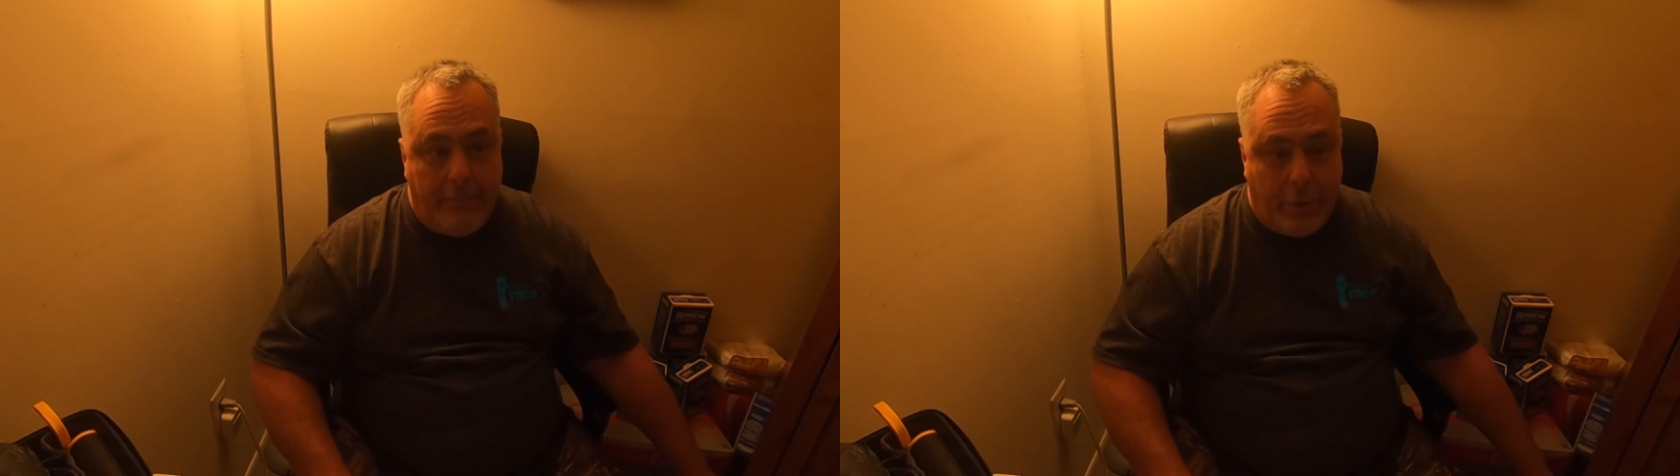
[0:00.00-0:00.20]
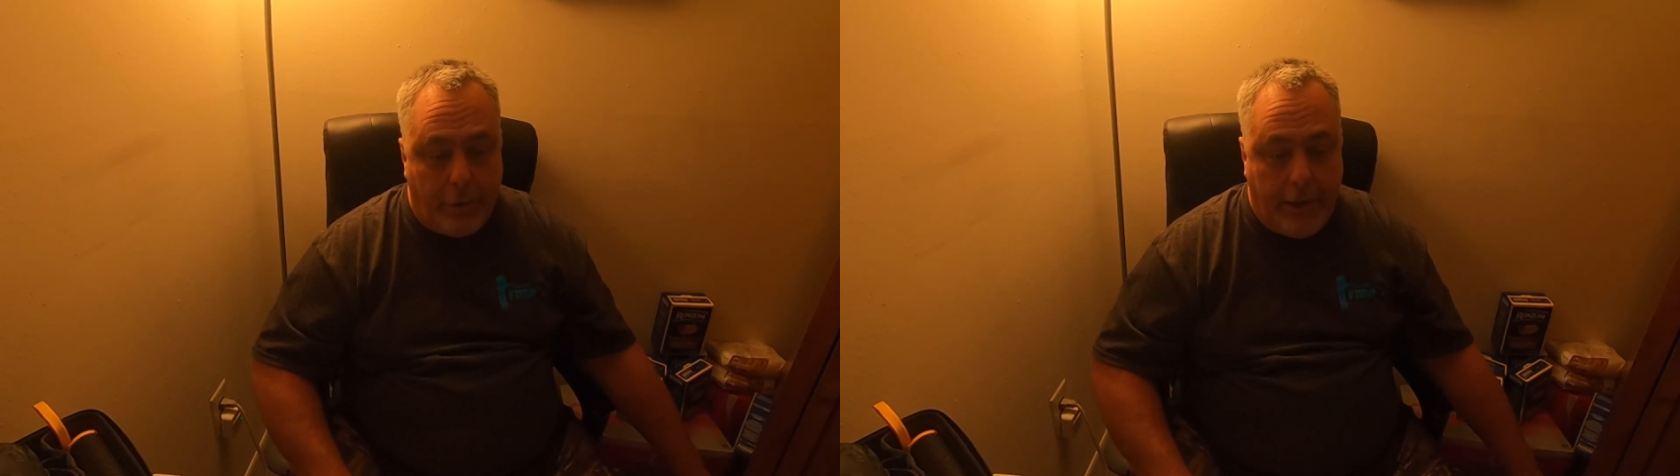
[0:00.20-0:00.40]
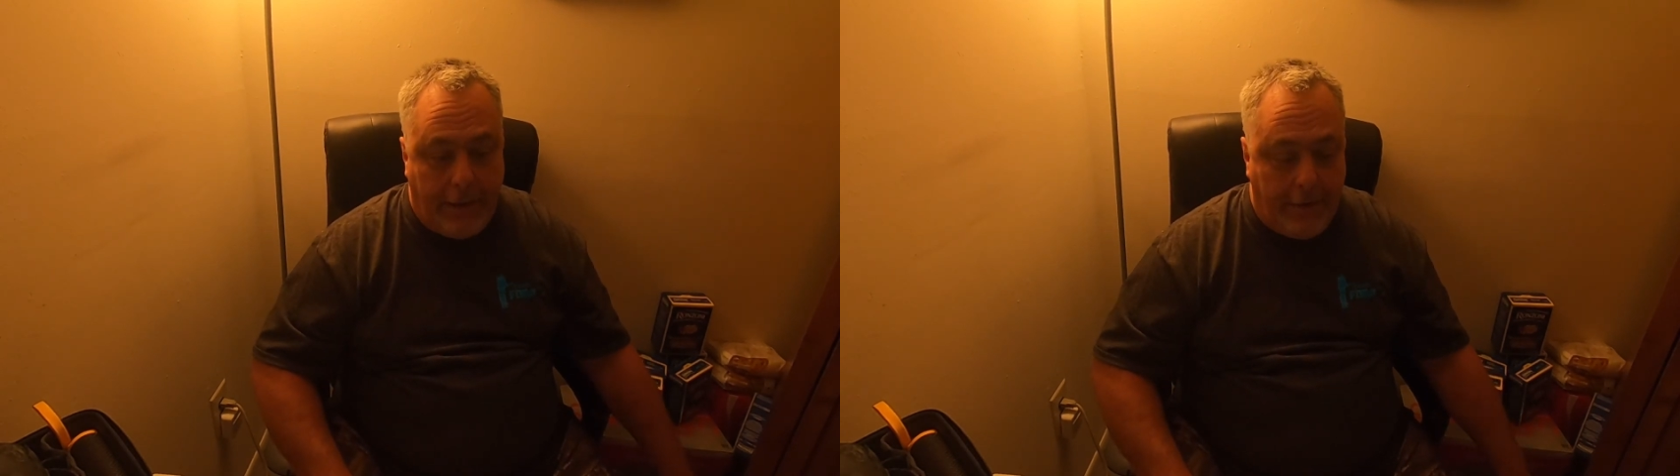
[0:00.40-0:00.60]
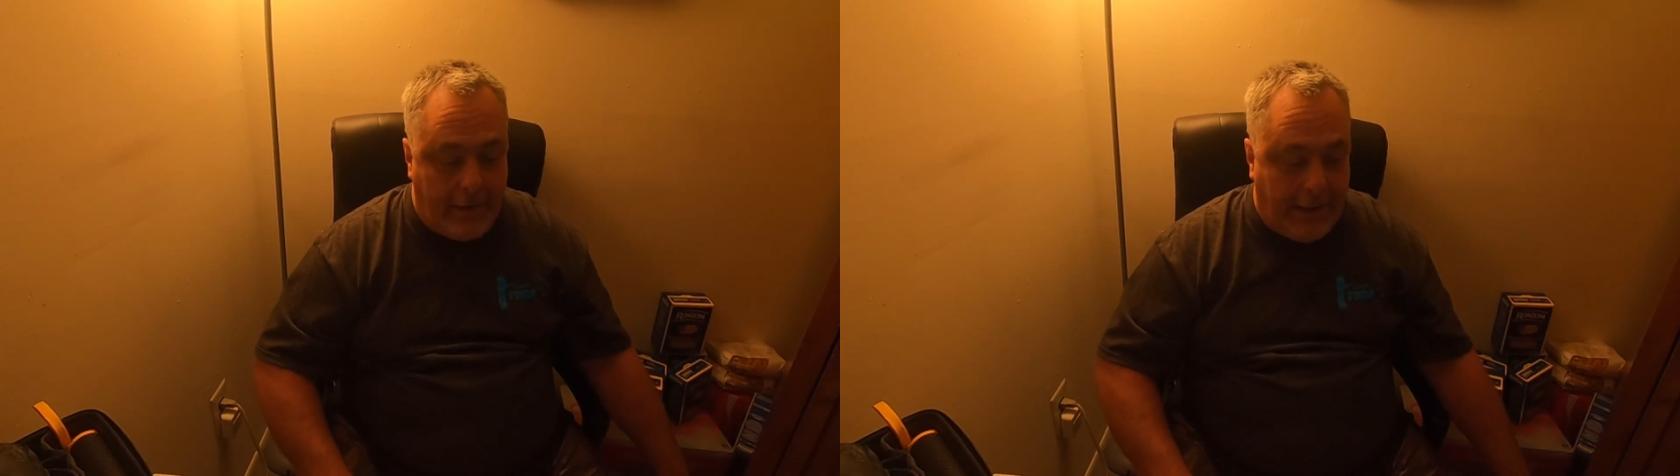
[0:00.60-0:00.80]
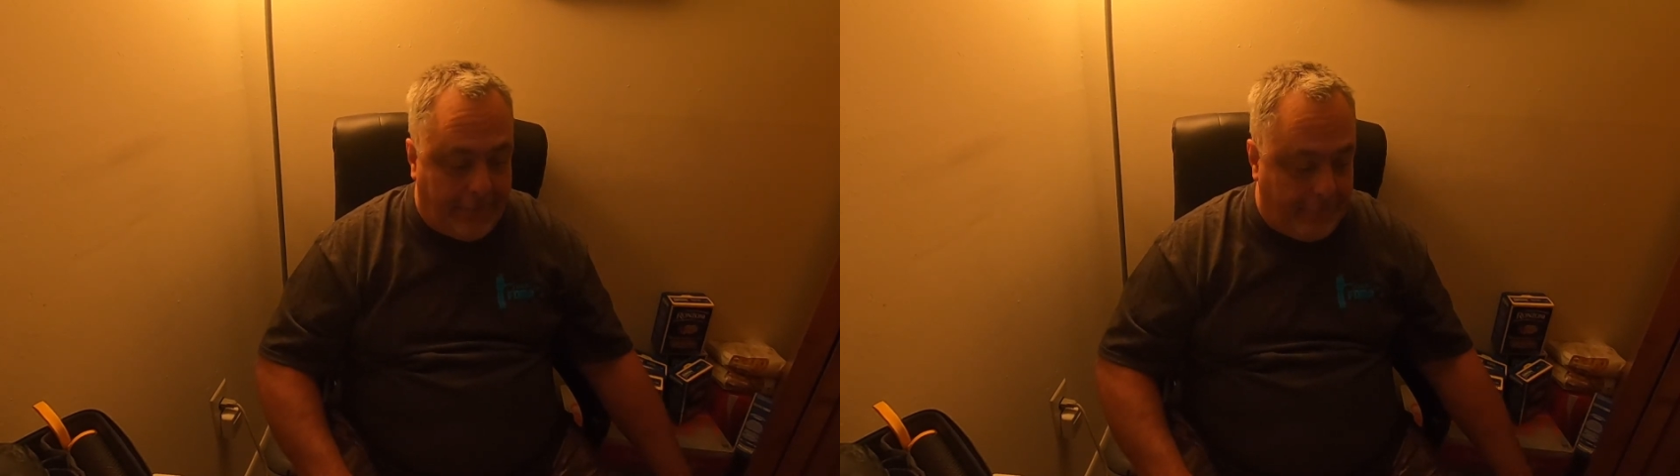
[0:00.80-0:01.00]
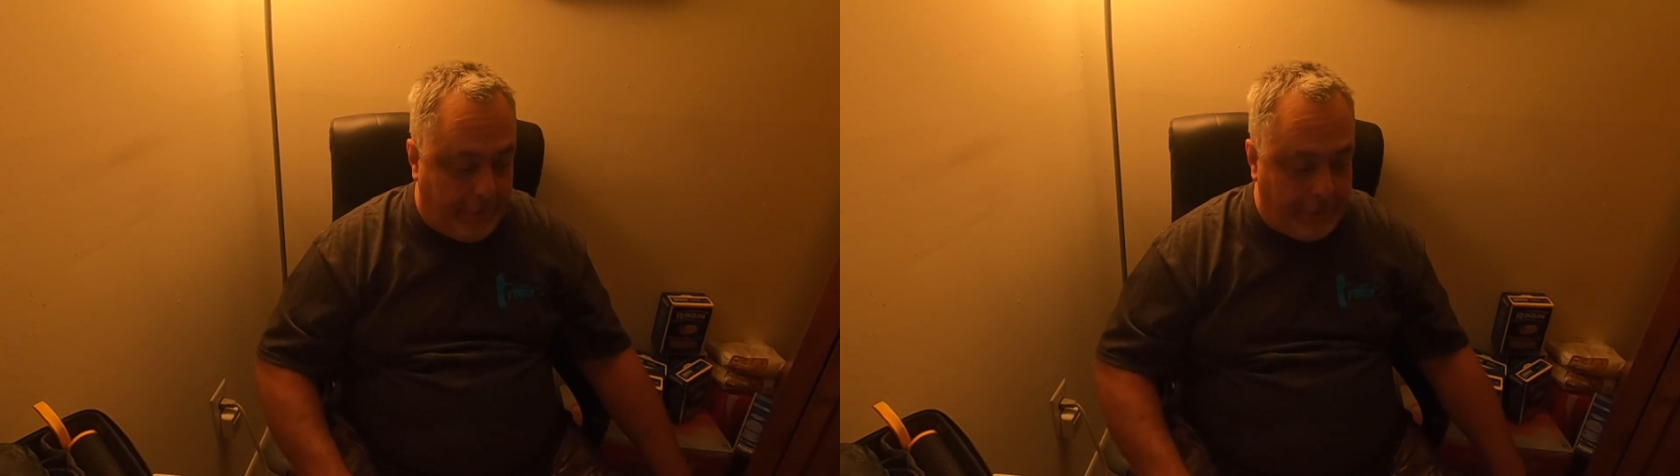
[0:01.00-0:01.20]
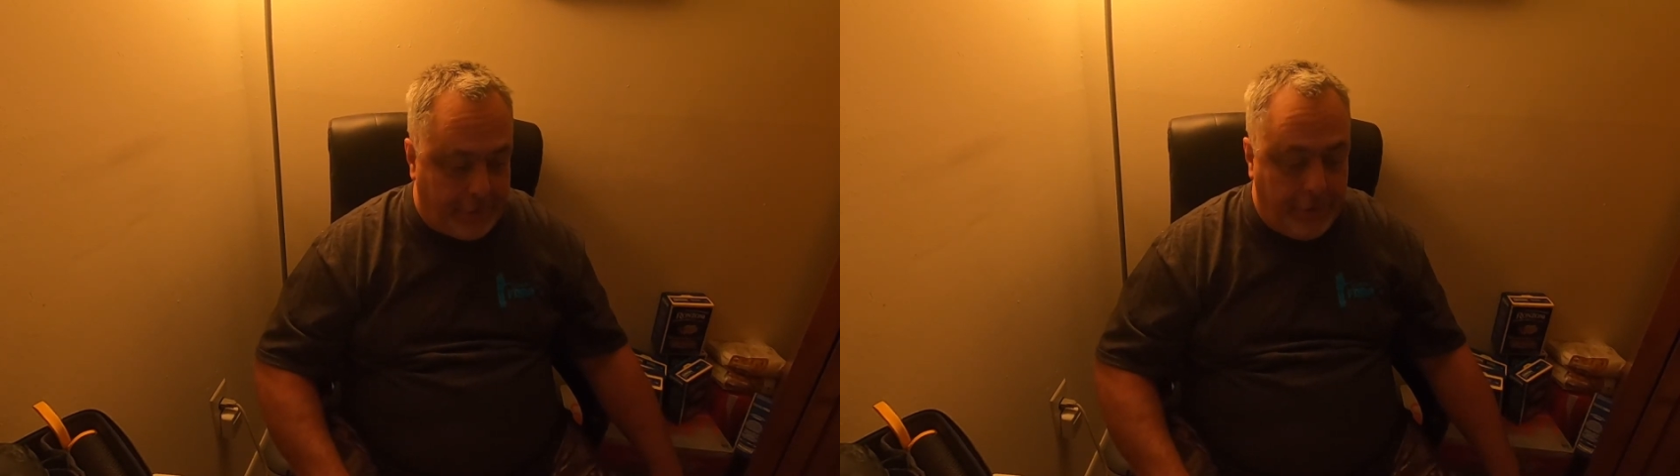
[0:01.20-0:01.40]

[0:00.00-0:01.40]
bullhead catfish.